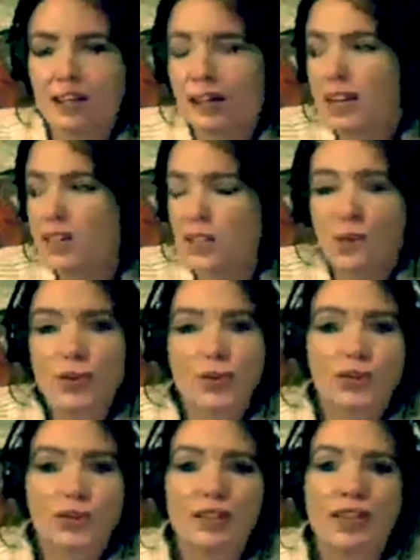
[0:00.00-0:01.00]
gets
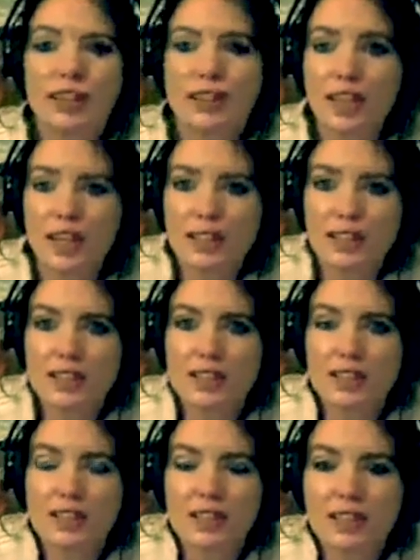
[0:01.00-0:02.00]
heard, neither gets
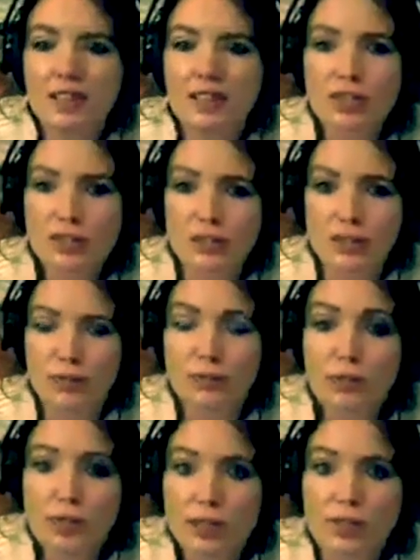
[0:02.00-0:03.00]
listened to,
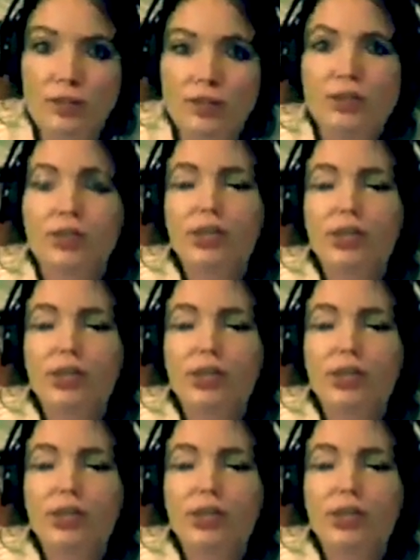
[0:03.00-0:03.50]
fully heard